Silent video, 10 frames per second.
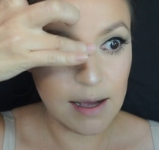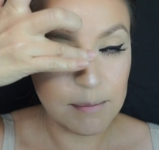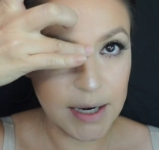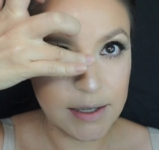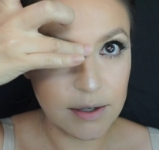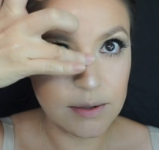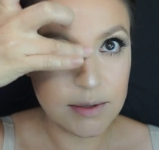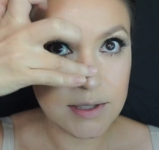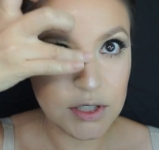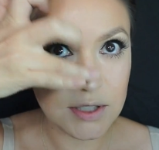up my
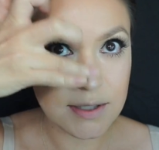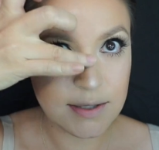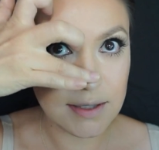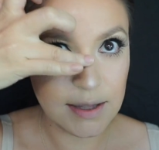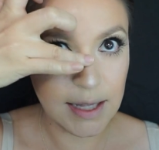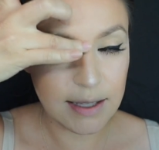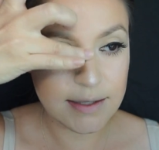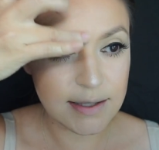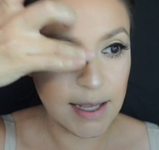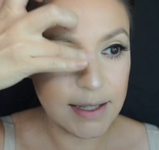nose just
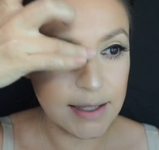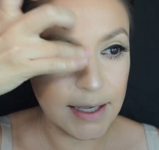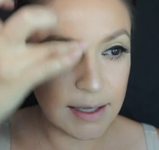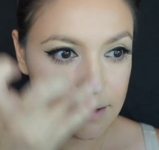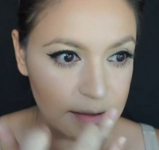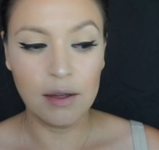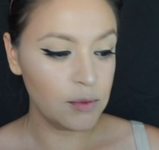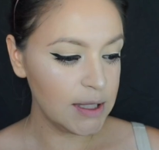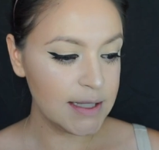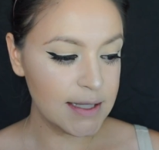slightly. And
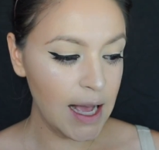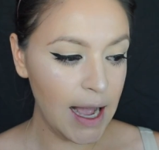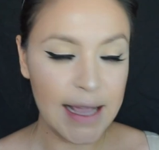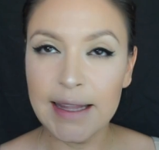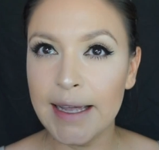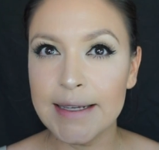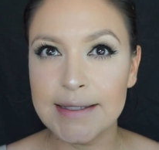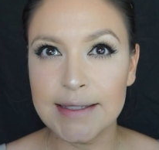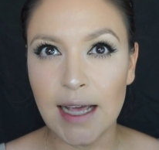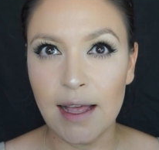once the highlight
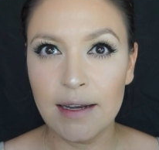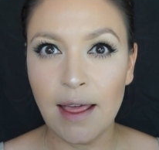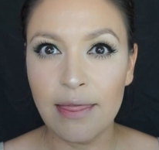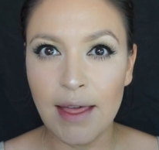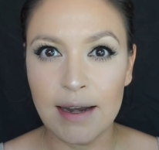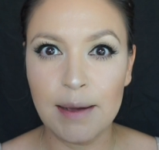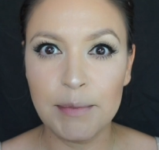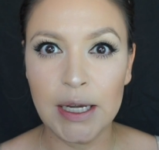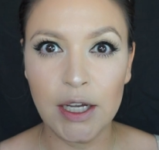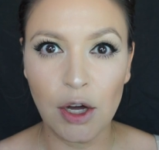is done, then I'm
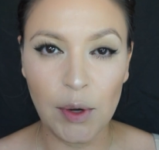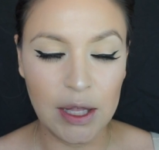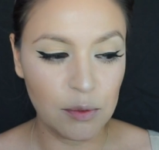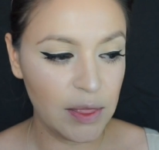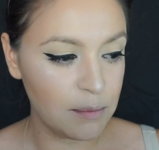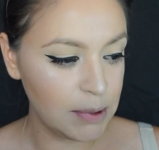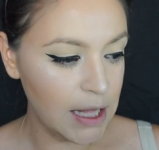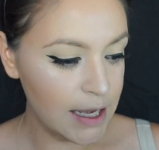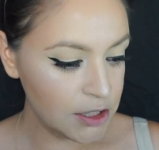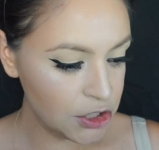going to go in with a
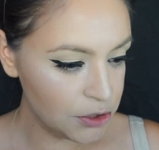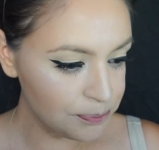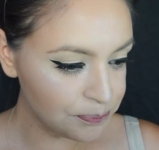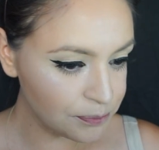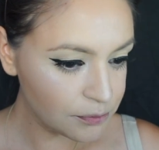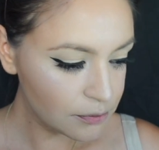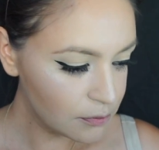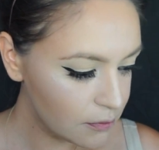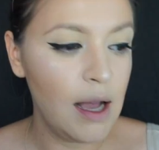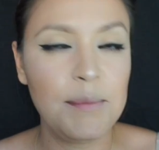blush.
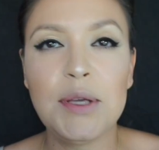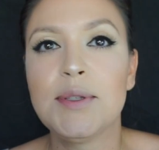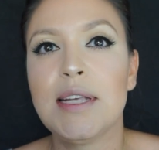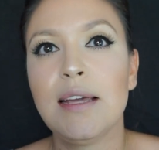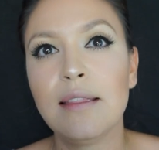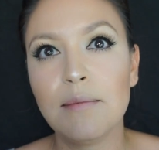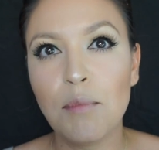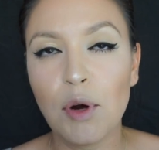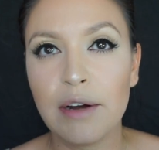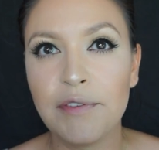I'm using the
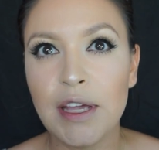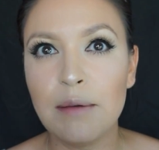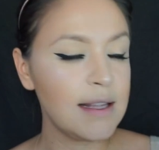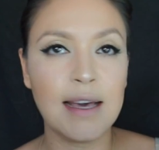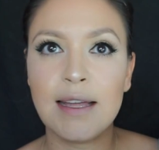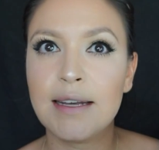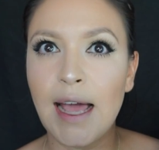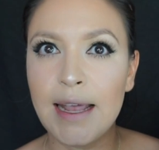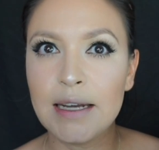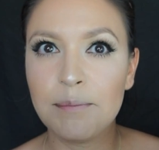Morphe, the
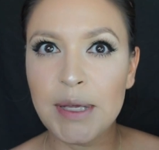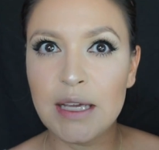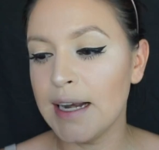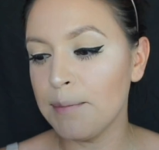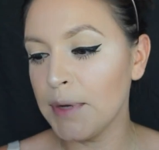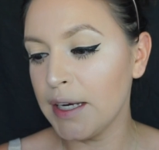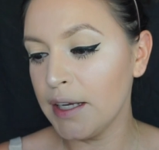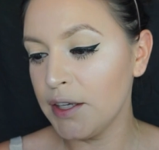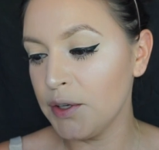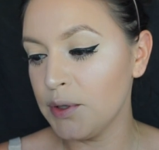9B, and I'm going to
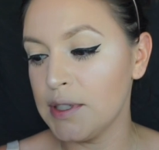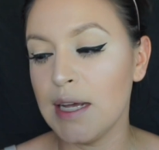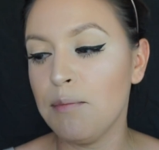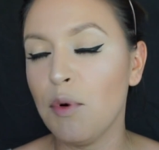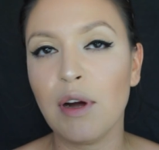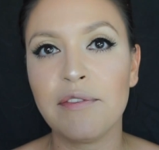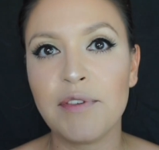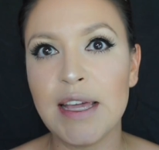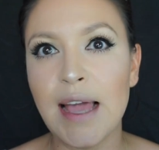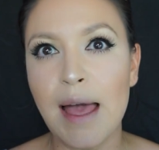use a
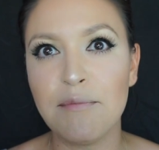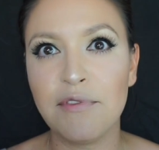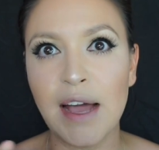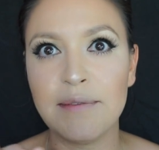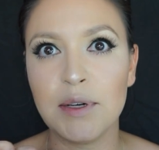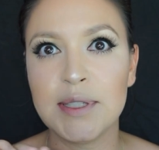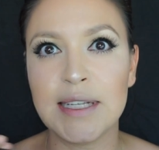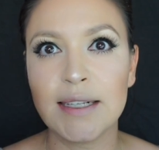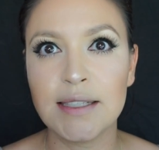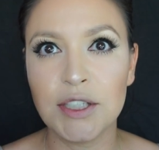Morphe
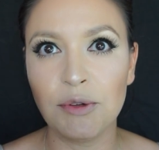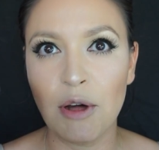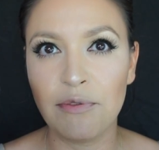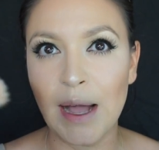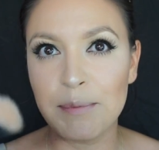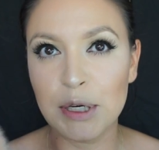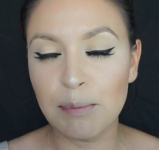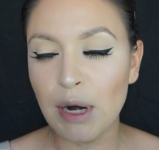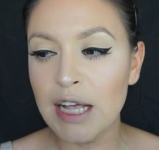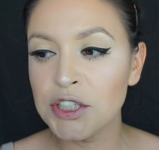M506 Duo Fiber
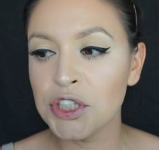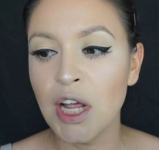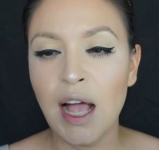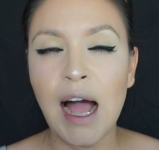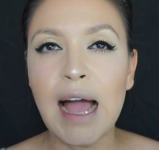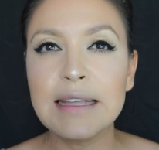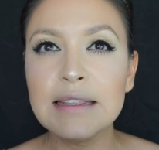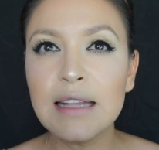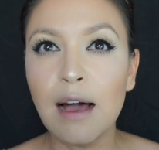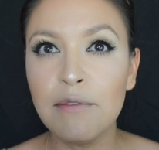brush. I
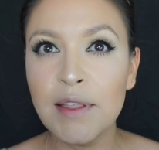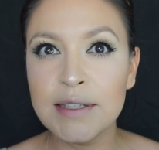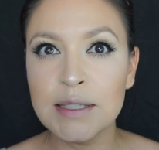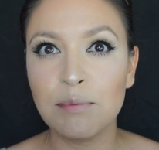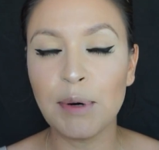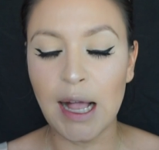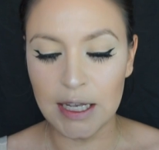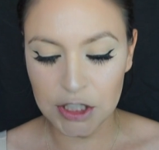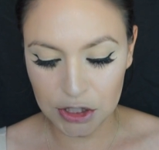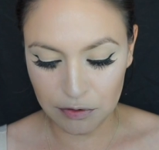love this
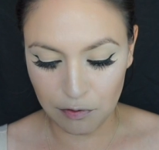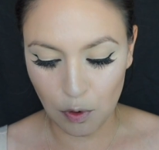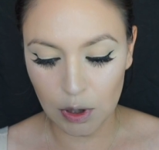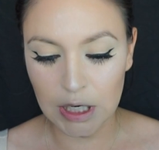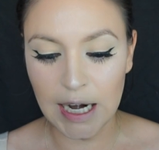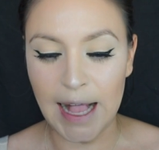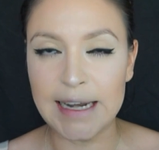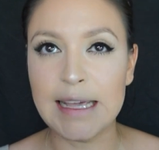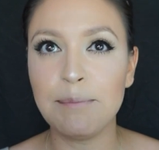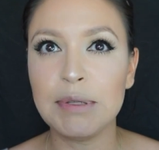brush for
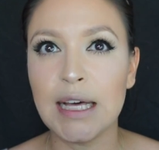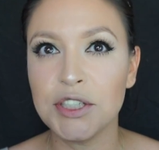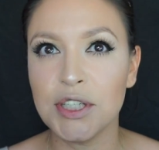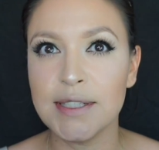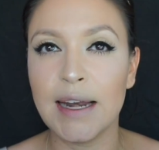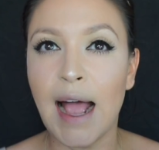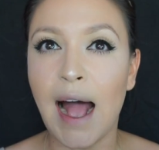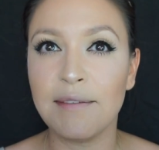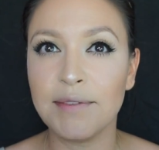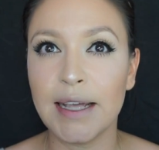any blushes that
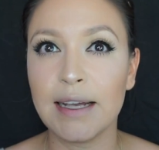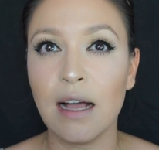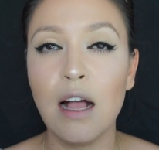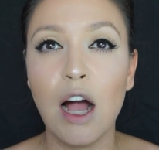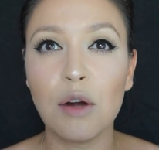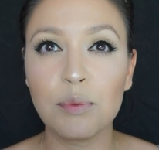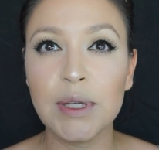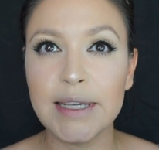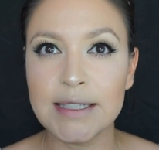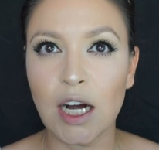have like a
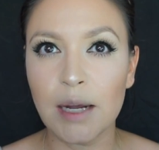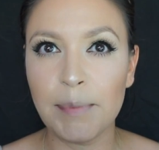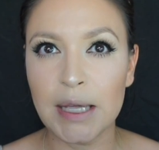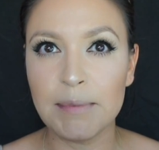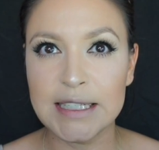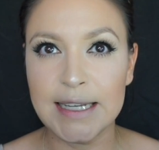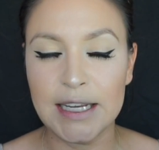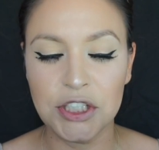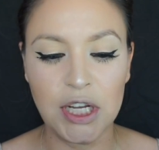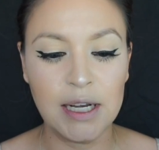really dark
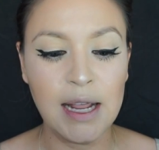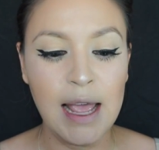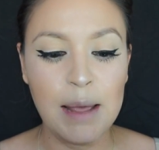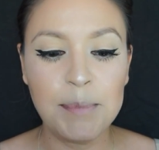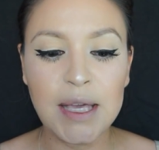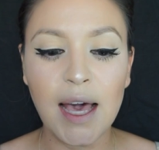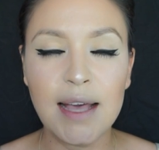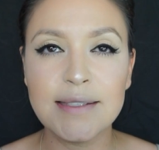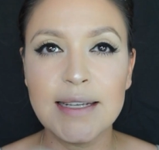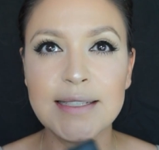pigmentation
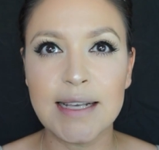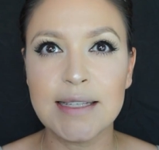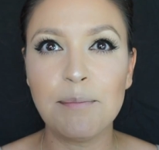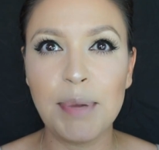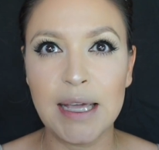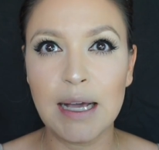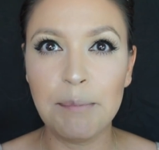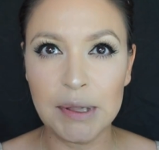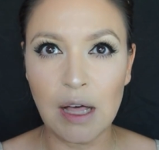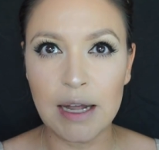because it doesn't pick
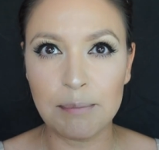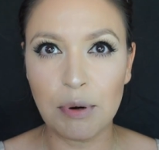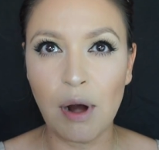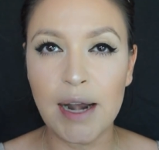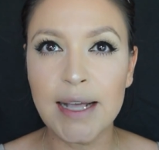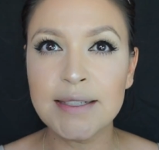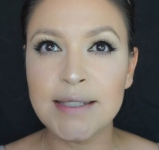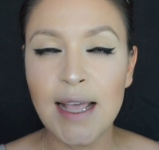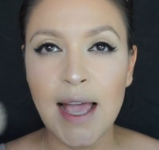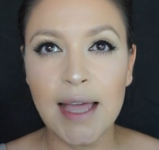up a lot of
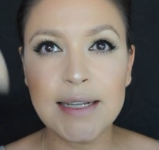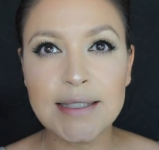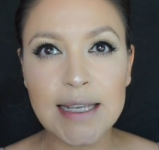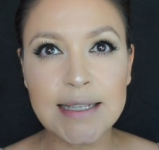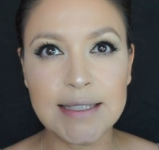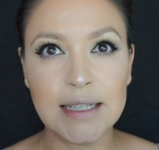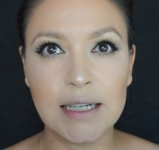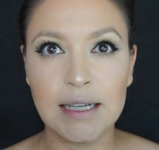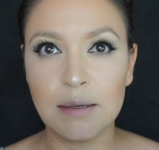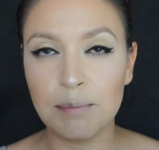product and it's easy
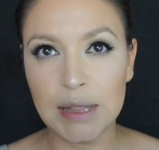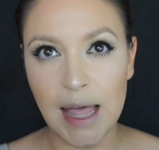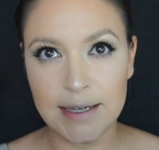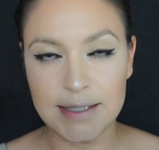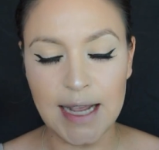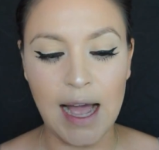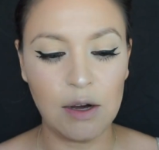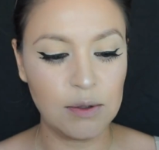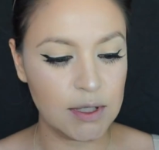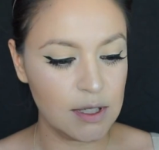to blend
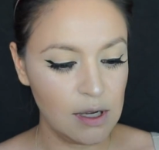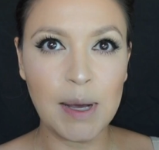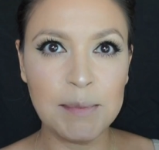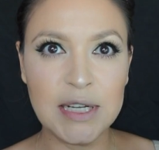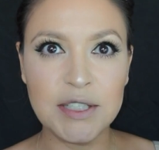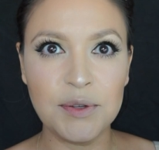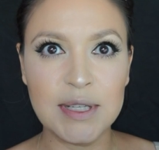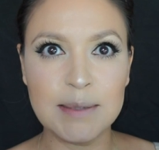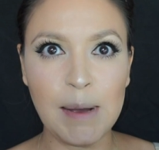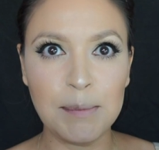out. I'm going to do
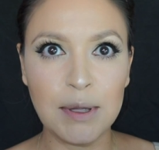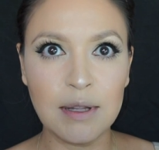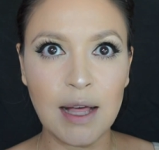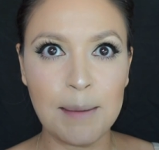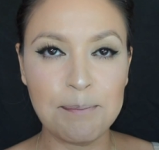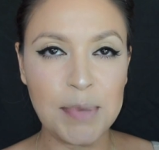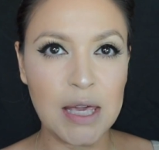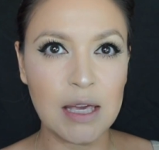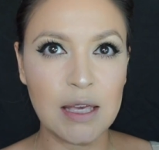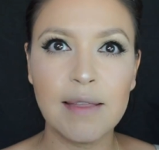this bubblegum
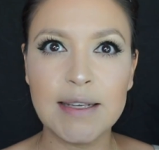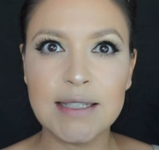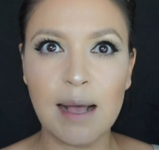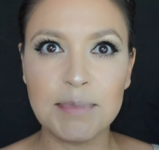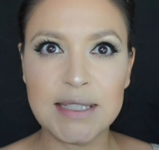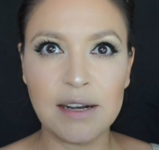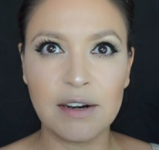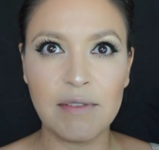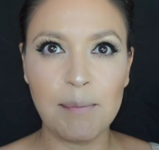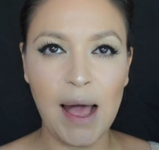pink in the top center
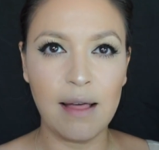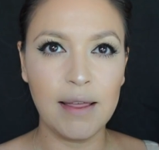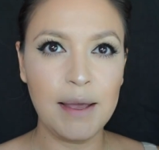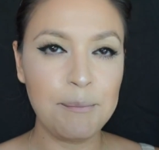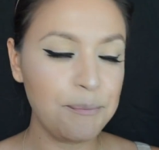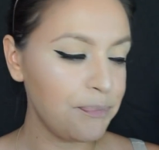of the palette